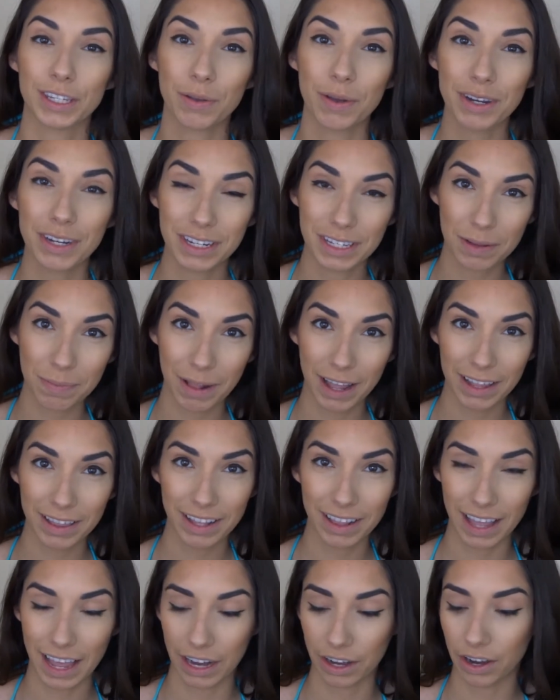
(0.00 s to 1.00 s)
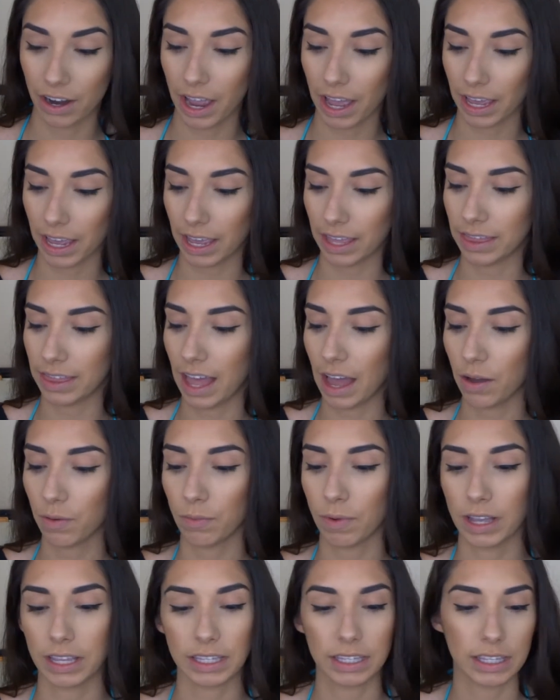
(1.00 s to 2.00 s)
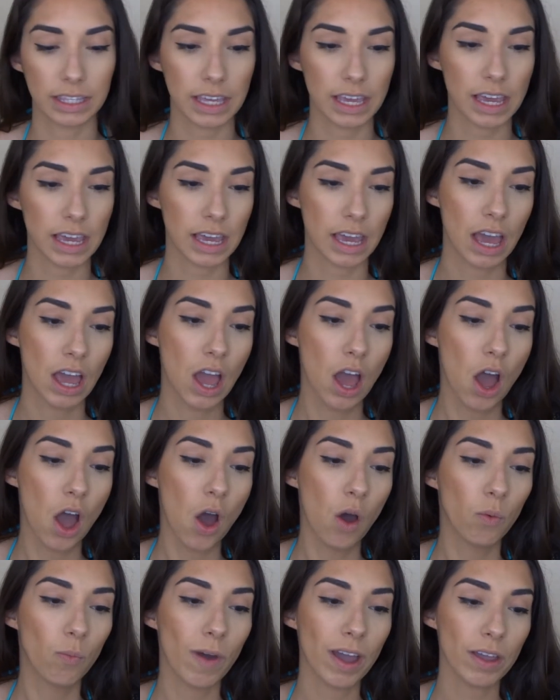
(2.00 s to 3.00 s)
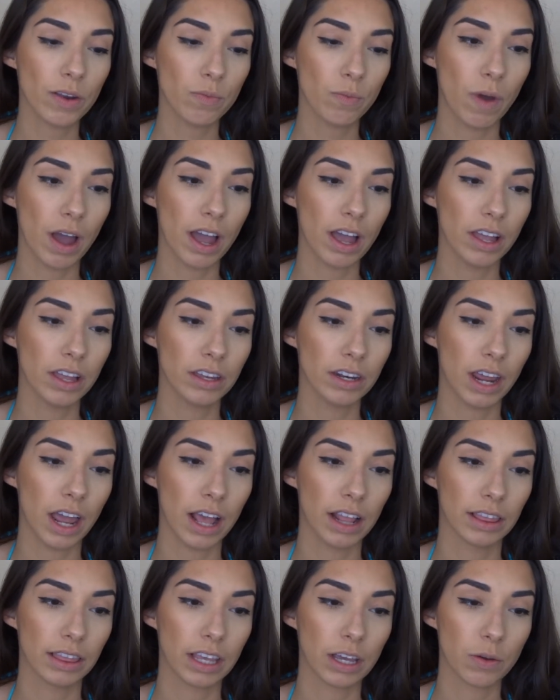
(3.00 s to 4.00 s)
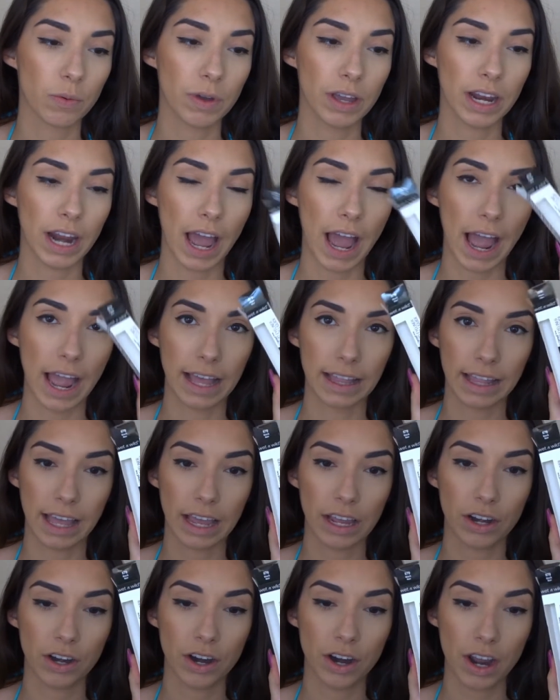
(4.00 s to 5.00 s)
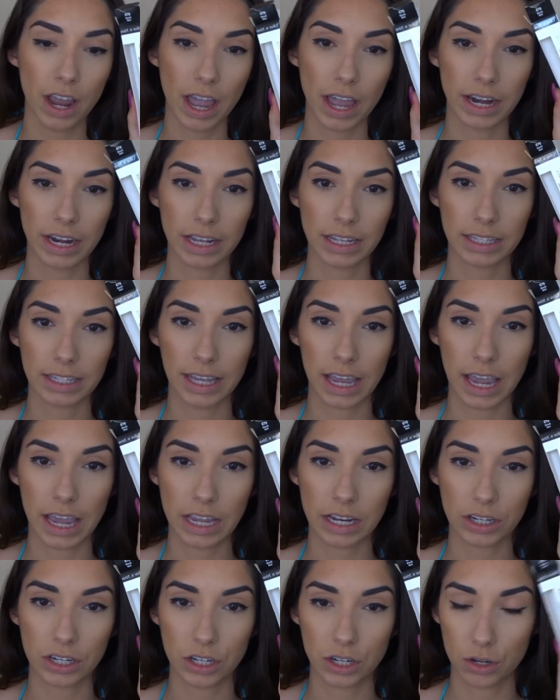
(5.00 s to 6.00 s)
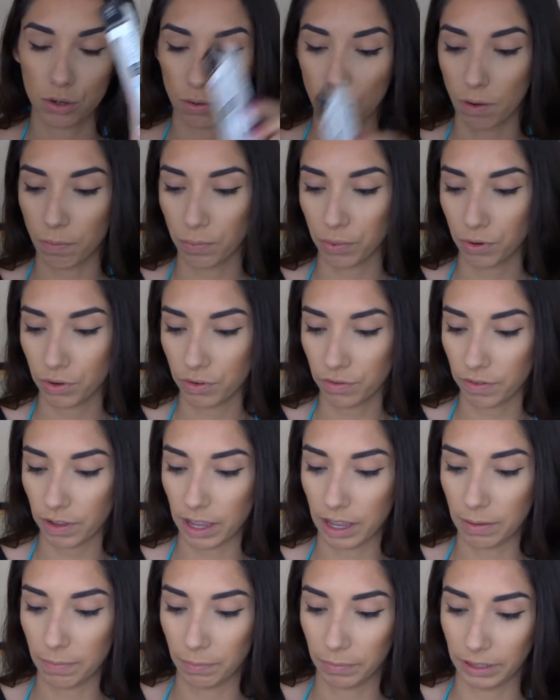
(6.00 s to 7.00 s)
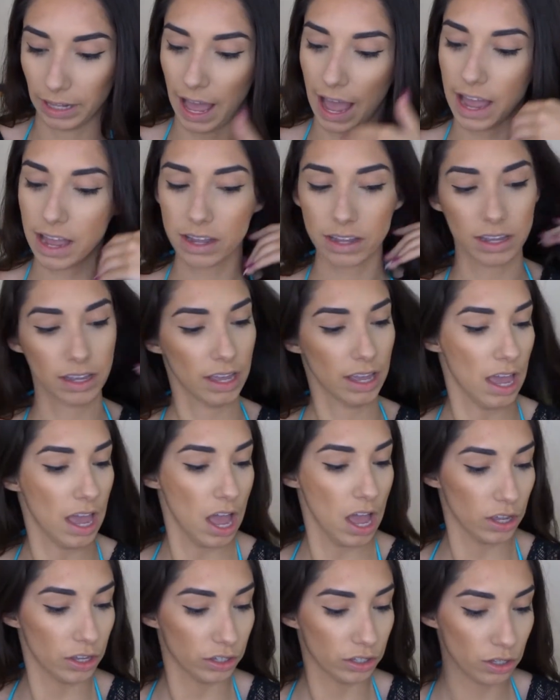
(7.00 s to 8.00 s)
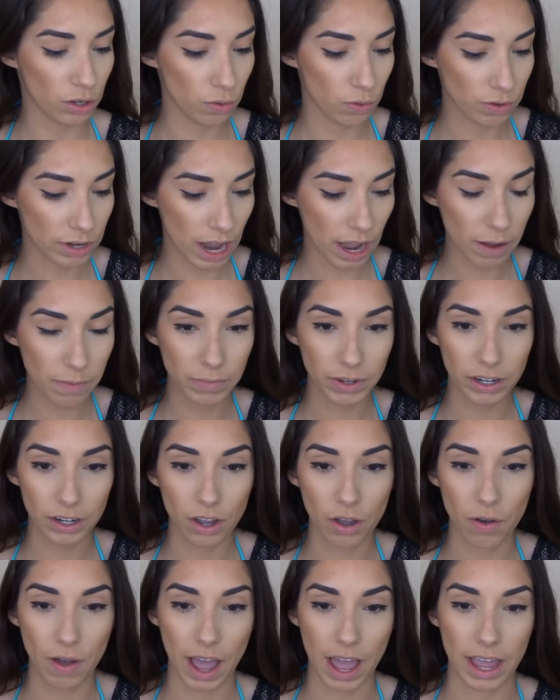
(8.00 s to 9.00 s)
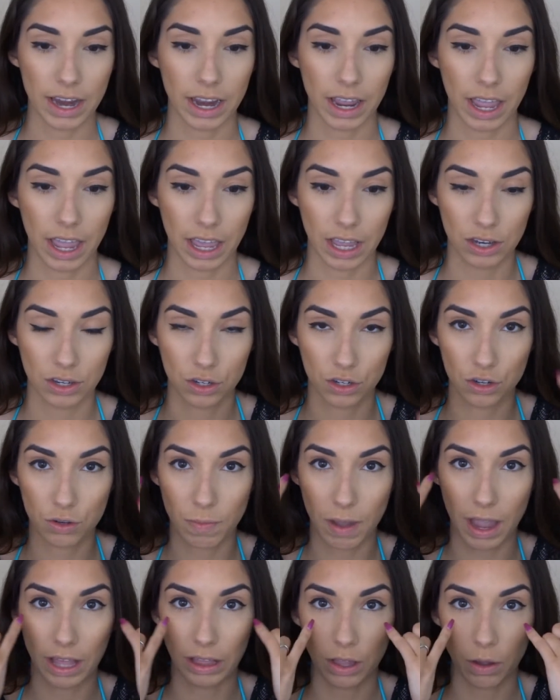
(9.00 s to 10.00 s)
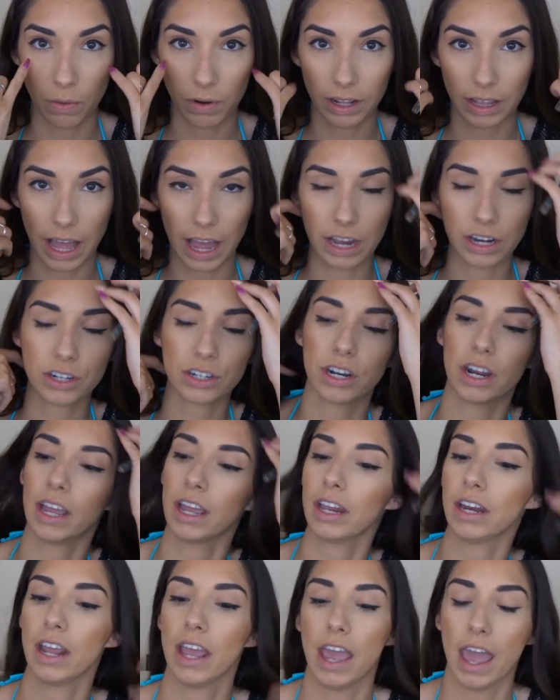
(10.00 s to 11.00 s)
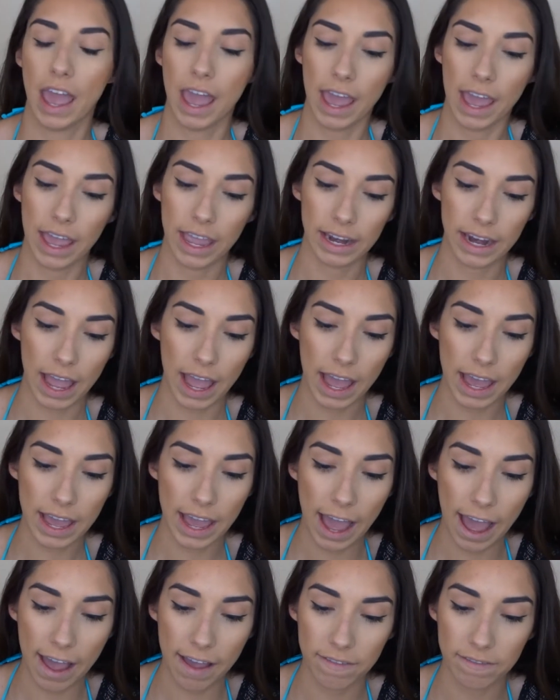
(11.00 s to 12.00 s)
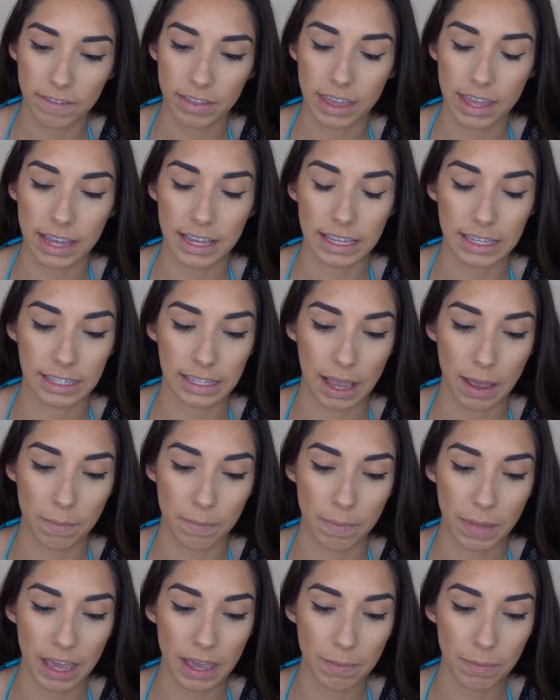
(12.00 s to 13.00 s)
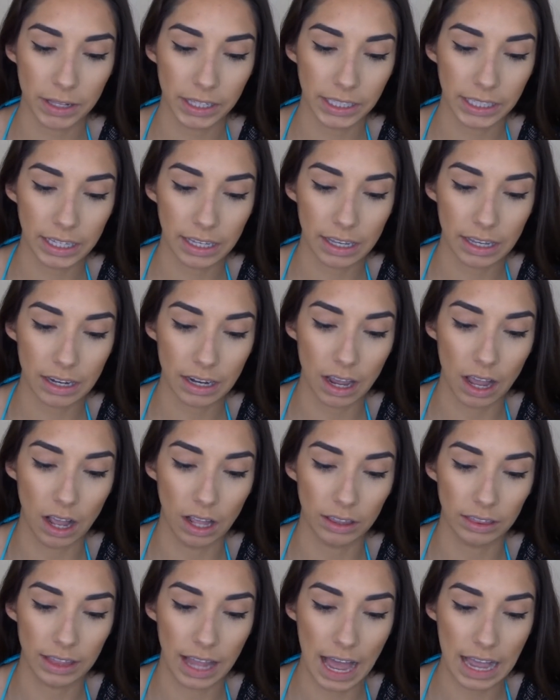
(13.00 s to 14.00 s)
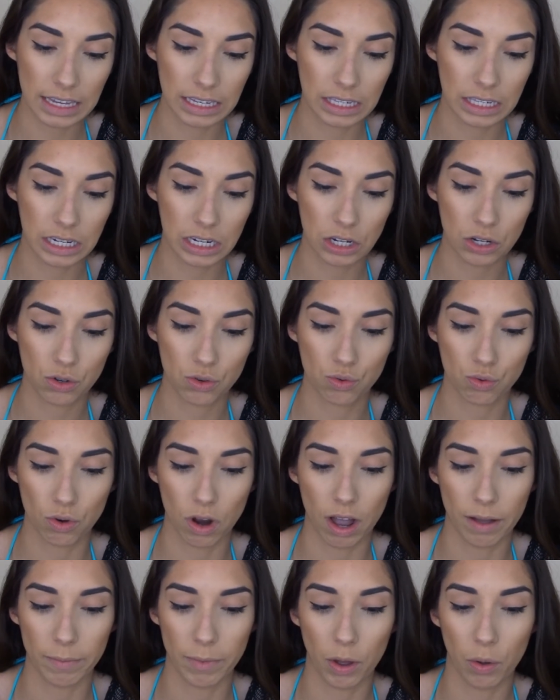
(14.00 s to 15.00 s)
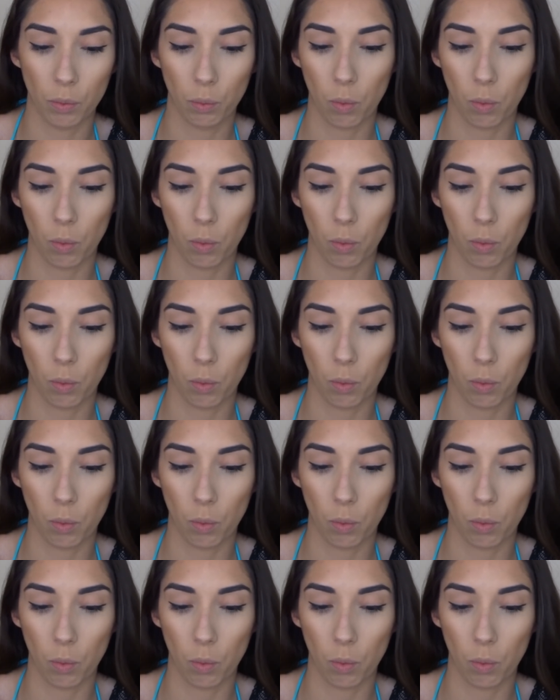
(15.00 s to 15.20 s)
so I just applied the liner. Again, that was the Wet n Wild liquid eyeliner, and it's H2O proof in black. So now I'm going to go ahead and do my lower lash line. And I have this Maybelline Lasting Drama